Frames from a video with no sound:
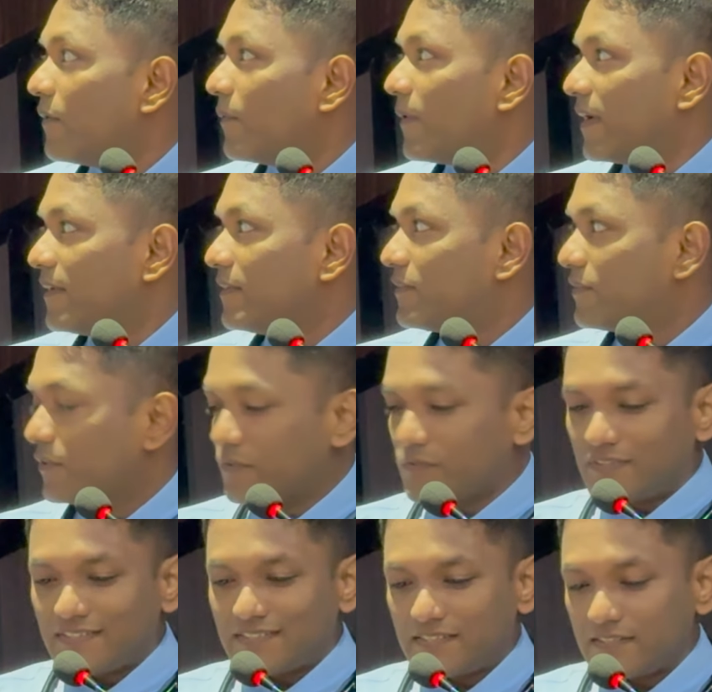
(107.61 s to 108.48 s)
Right. So
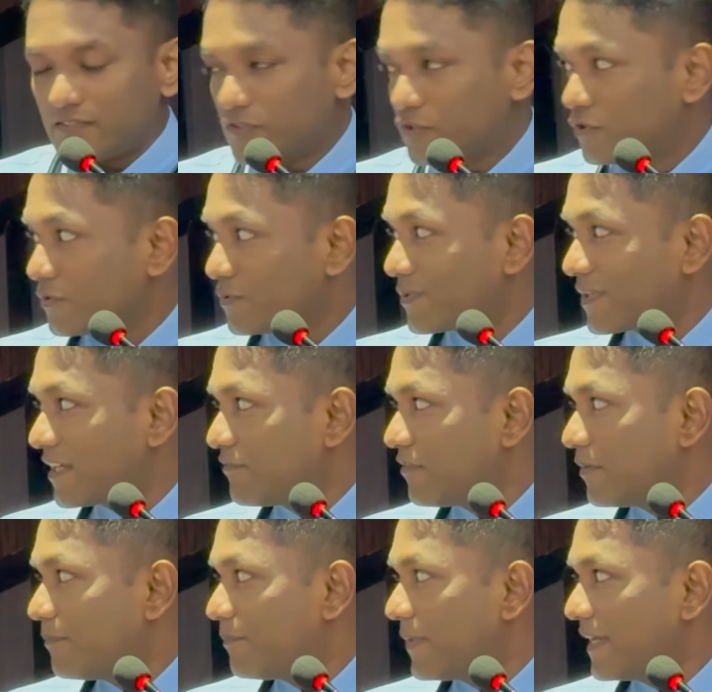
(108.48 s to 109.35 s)
this is to give
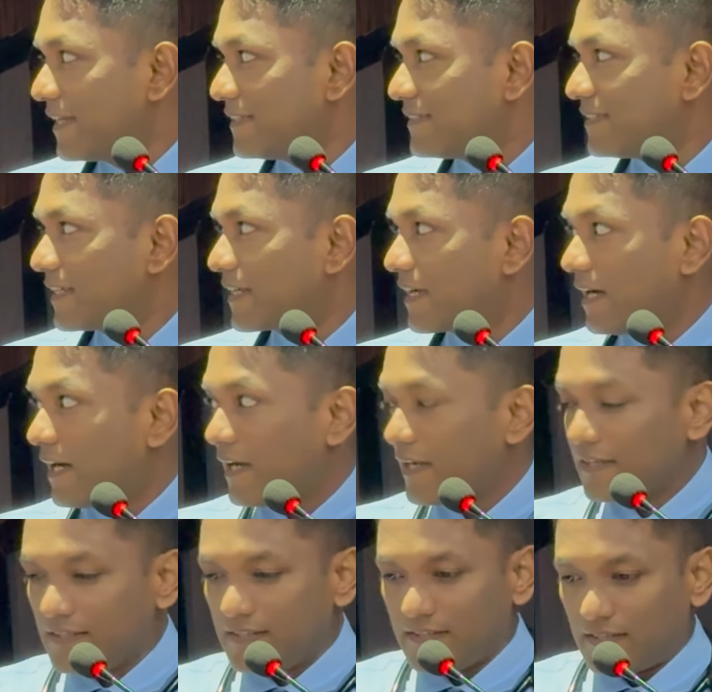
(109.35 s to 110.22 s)
a basic
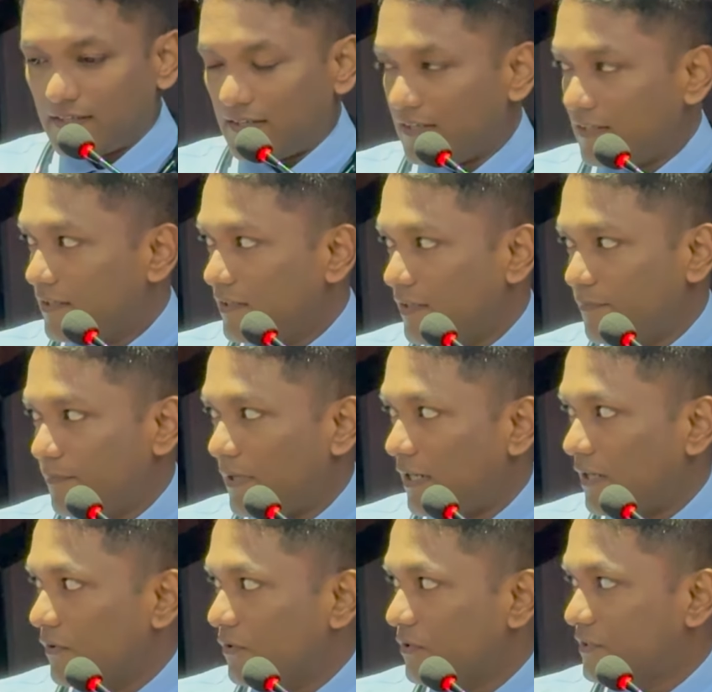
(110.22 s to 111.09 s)
idea
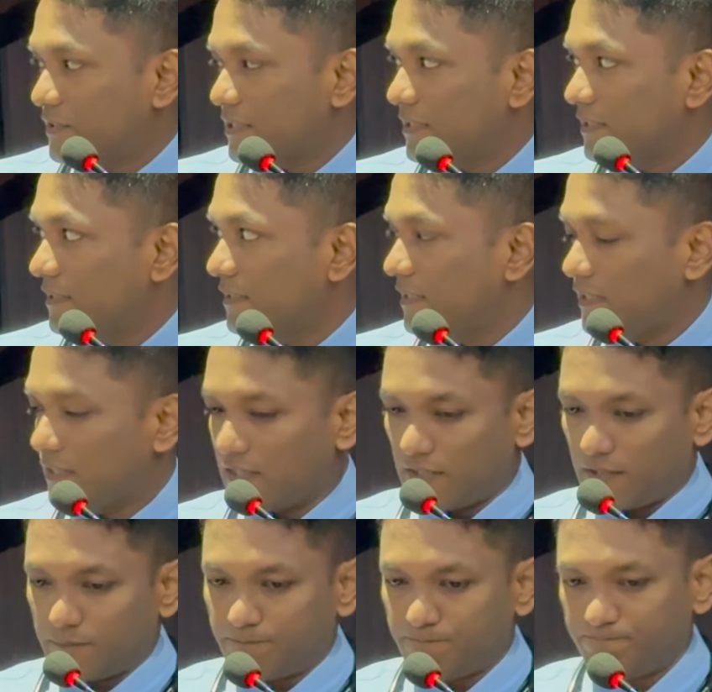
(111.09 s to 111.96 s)
about
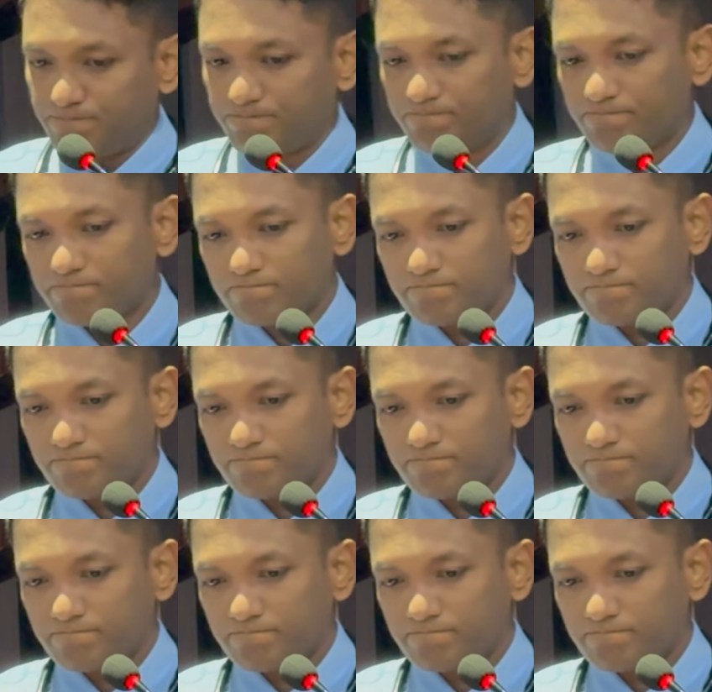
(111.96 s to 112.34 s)
um,